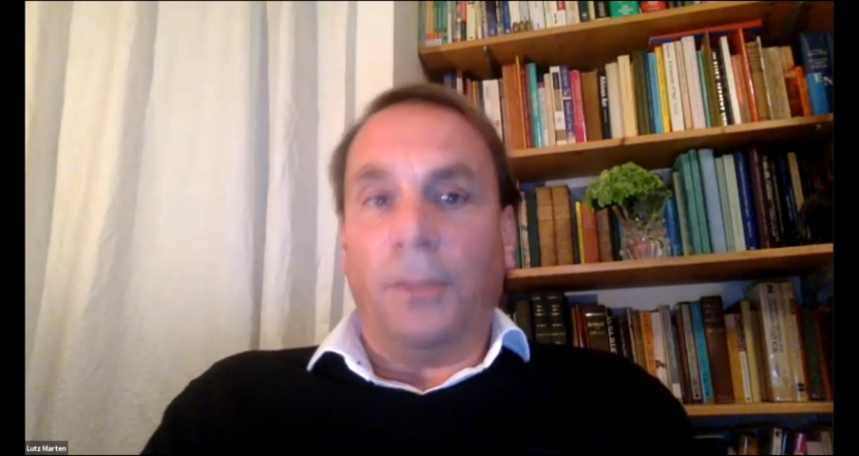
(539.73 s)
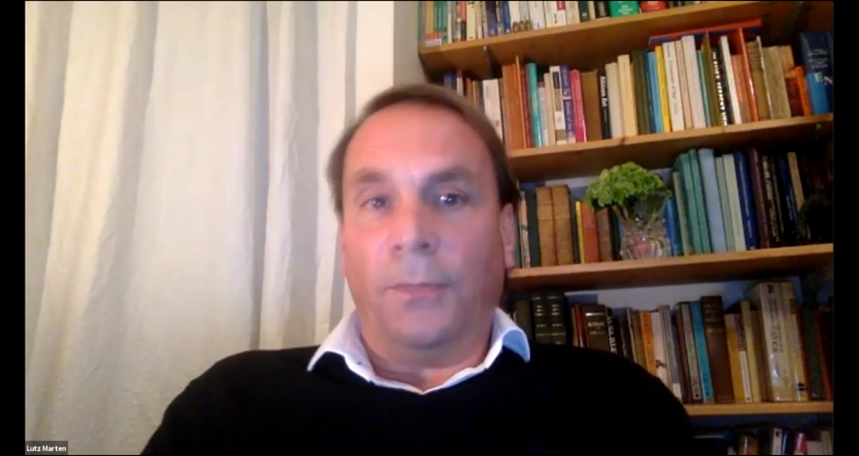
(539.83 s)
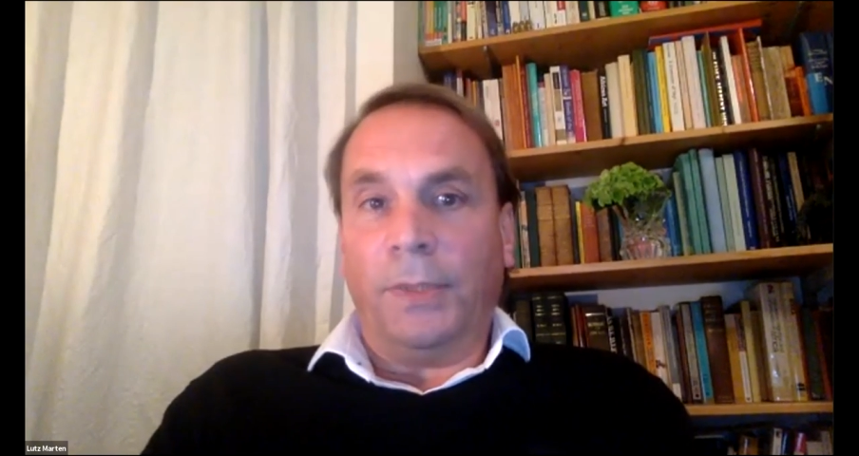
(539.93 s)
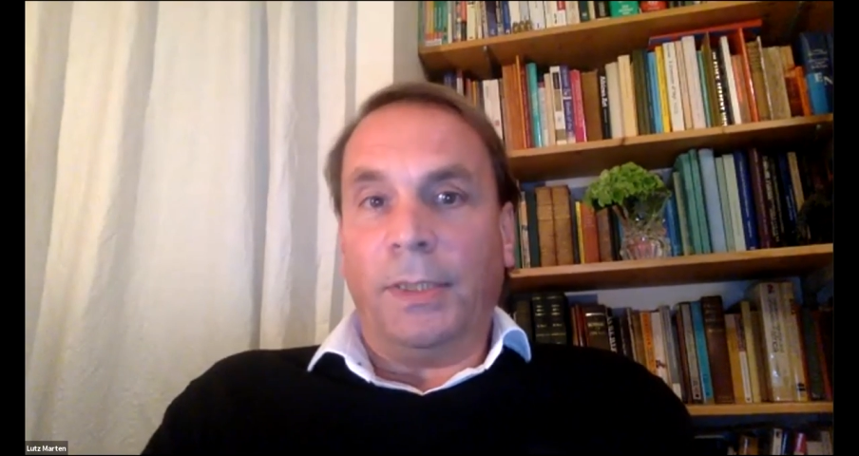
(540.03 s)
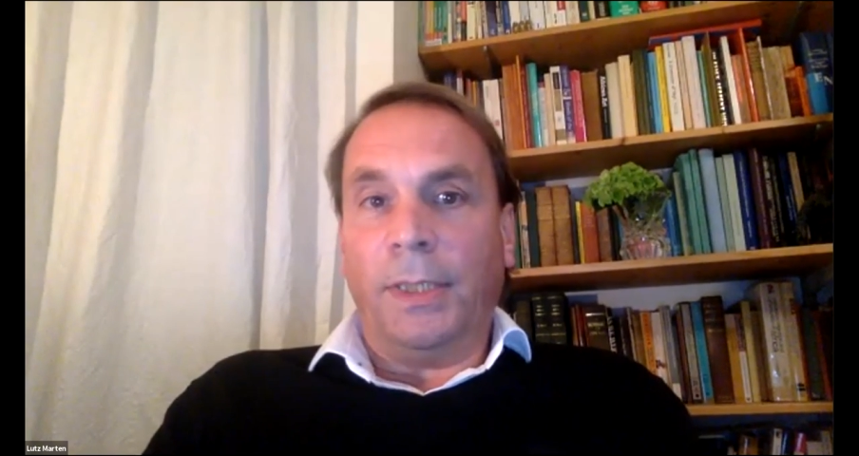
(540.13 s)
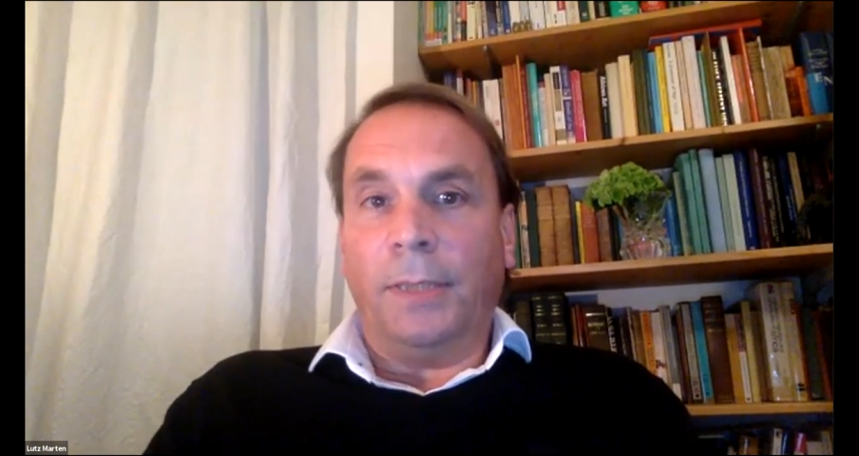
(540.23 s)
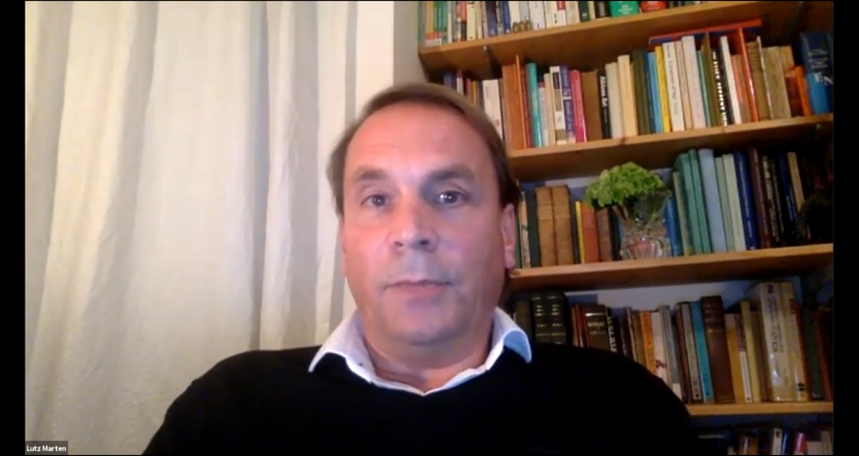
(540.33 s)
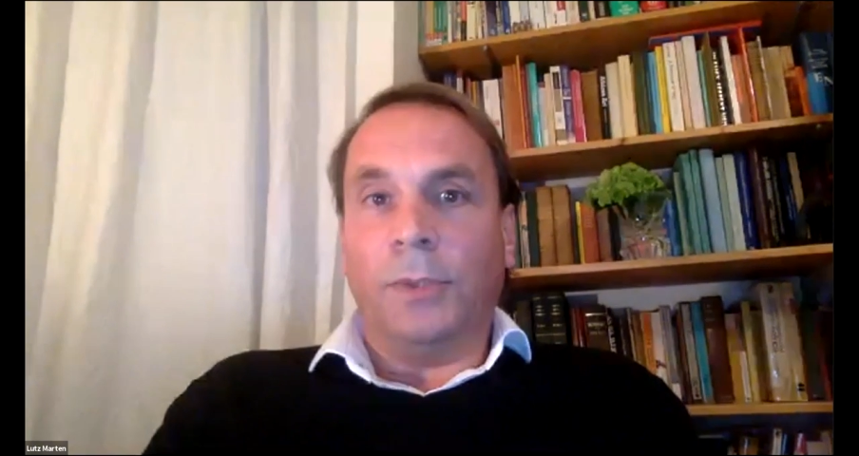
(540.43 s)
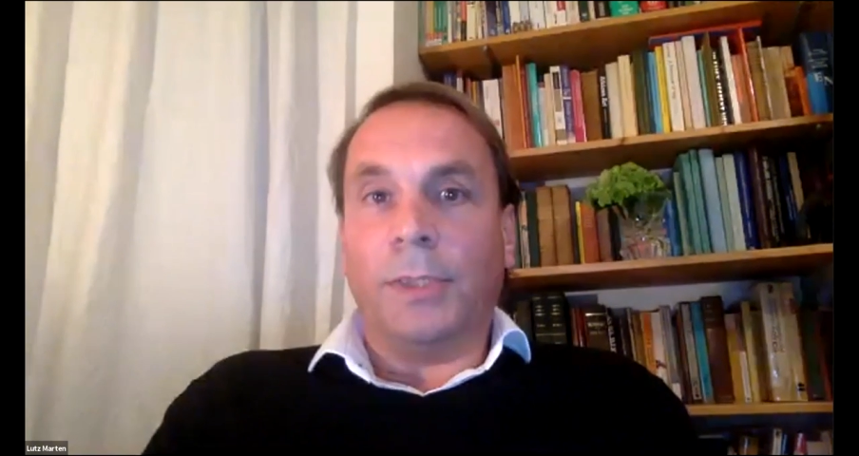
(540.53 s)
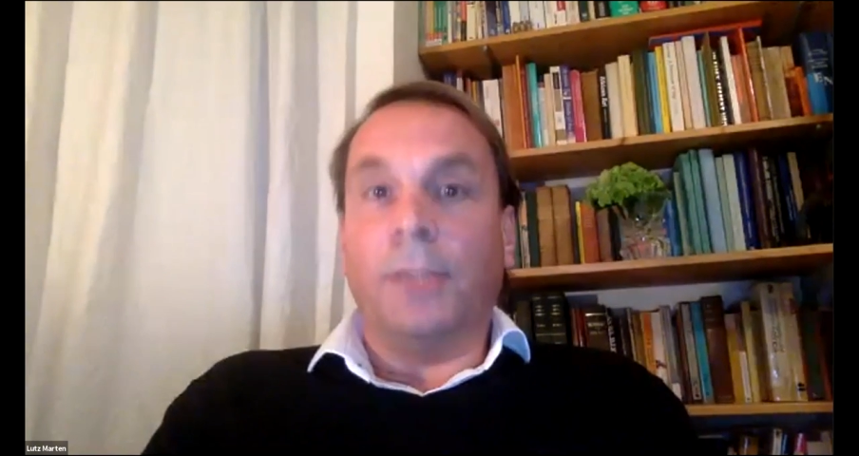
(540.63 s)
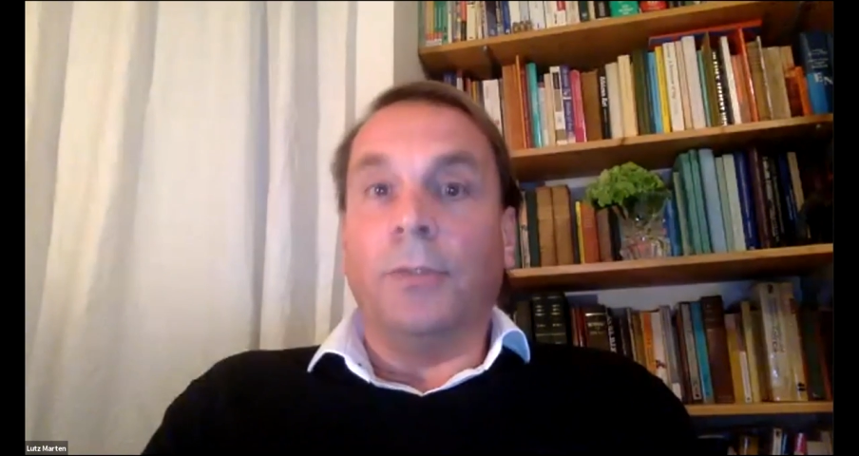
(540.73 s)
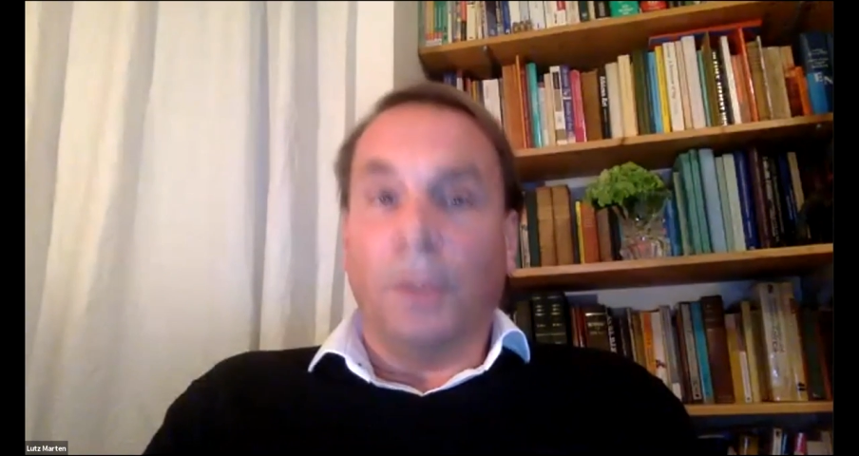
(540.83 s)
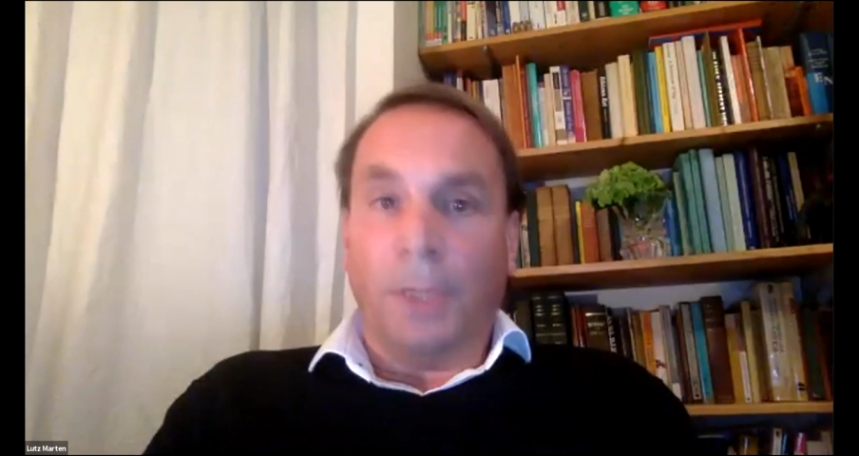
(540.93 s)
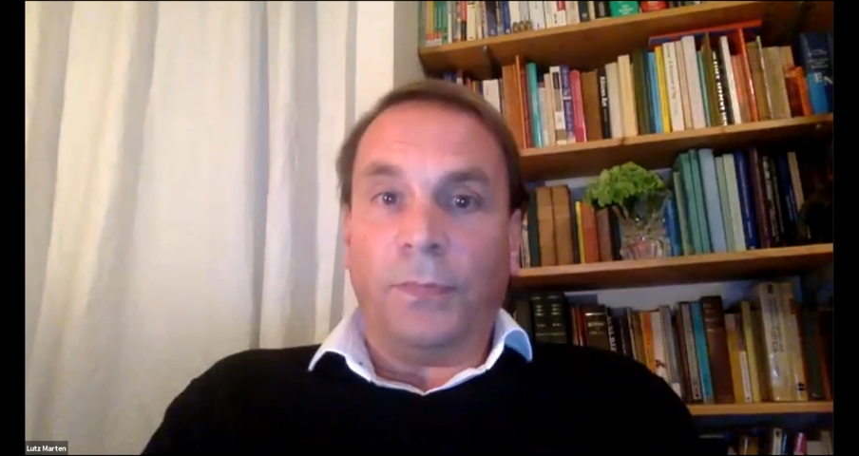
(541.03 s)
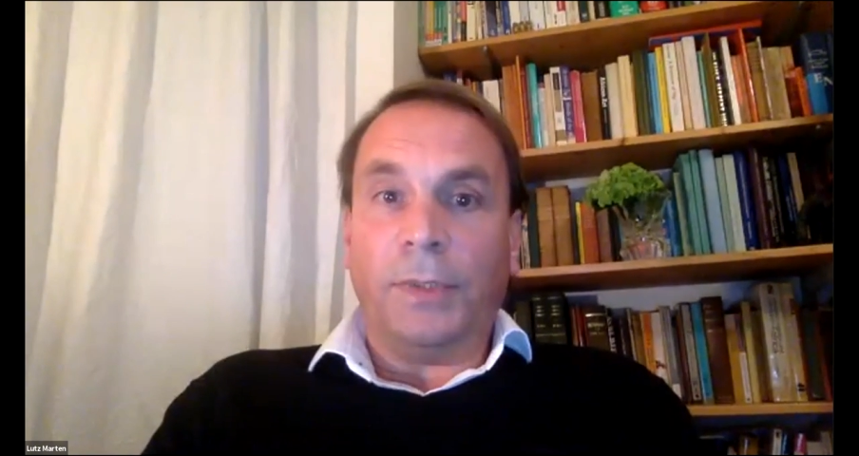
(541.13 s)
African languages and
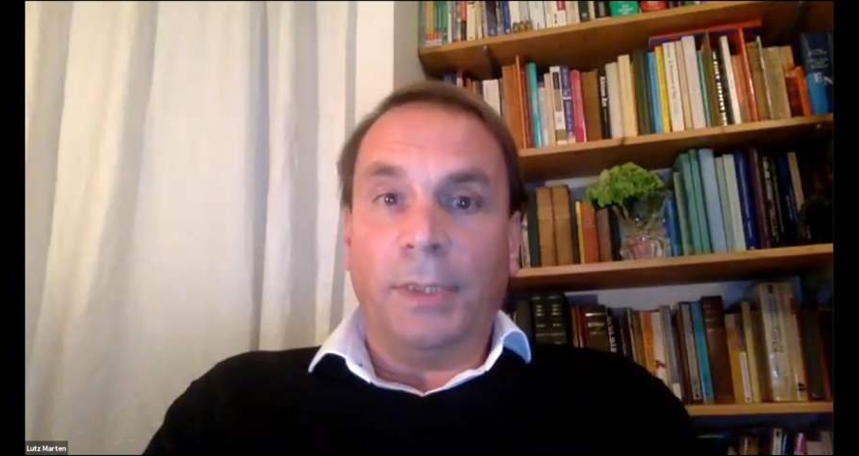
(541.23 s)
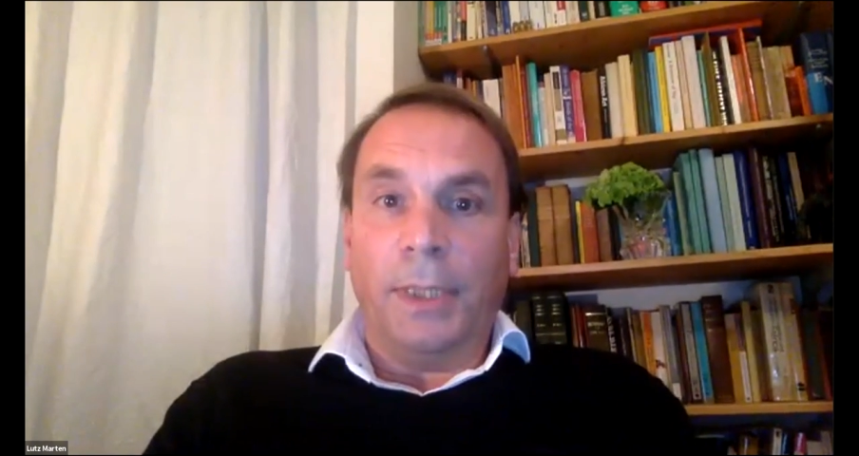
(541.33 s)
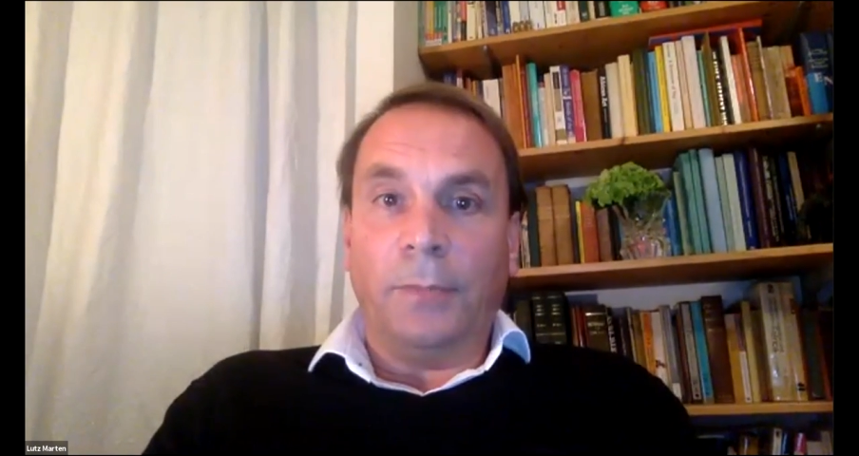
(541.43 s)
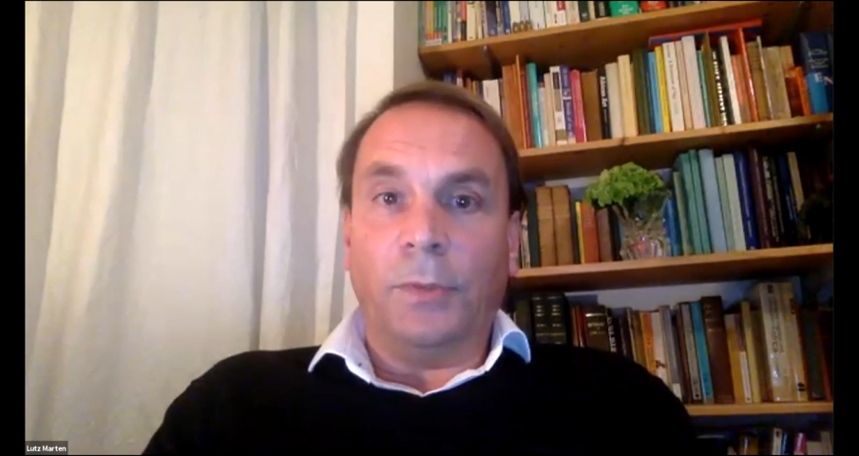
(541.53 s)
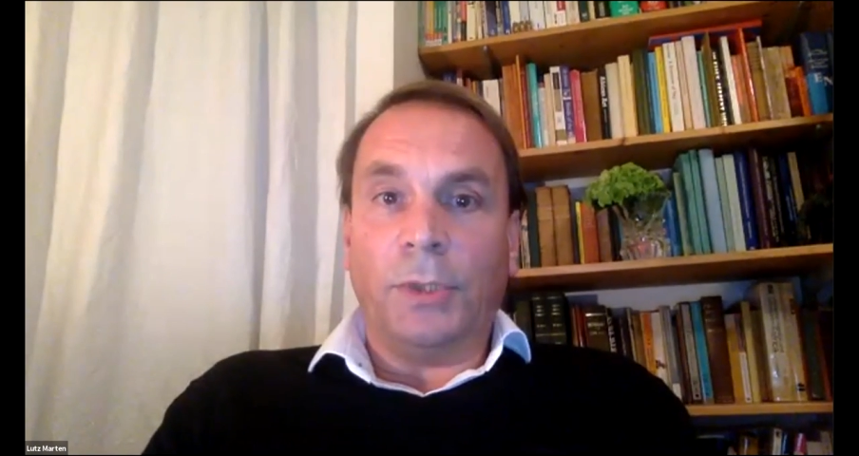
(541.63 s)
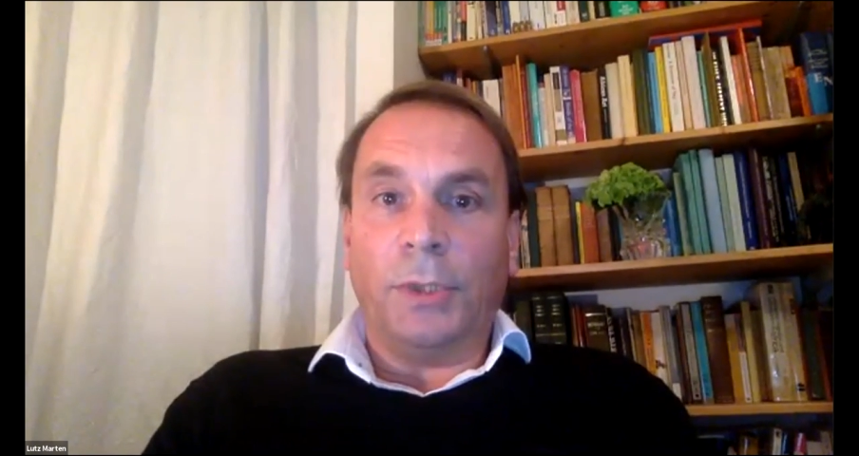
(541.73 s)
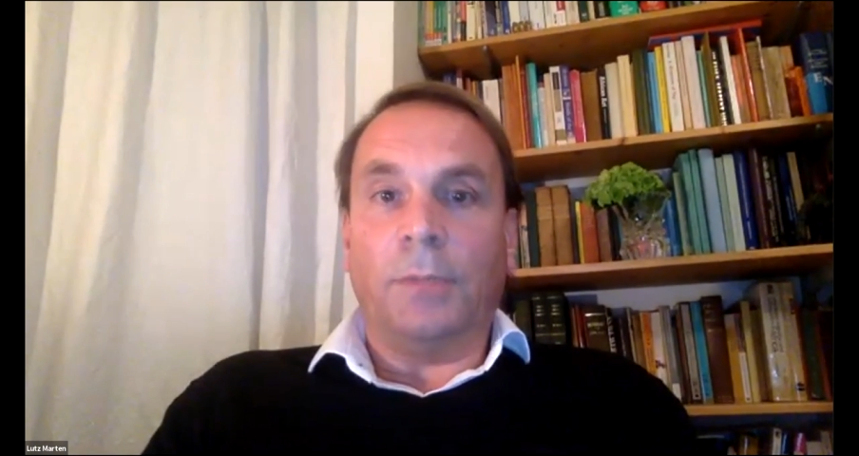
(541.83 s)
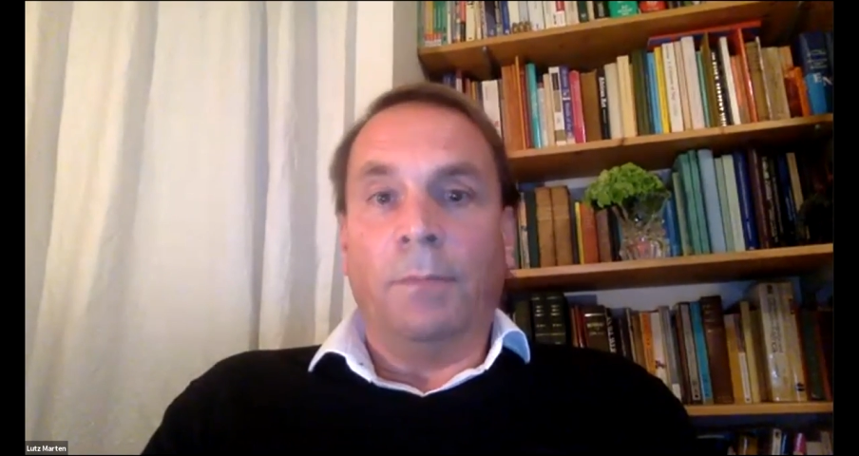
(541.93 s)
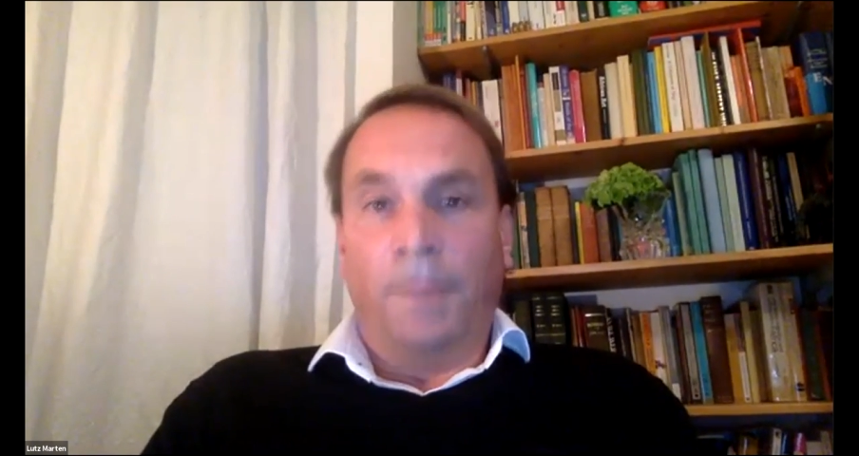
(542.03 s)
non-African languages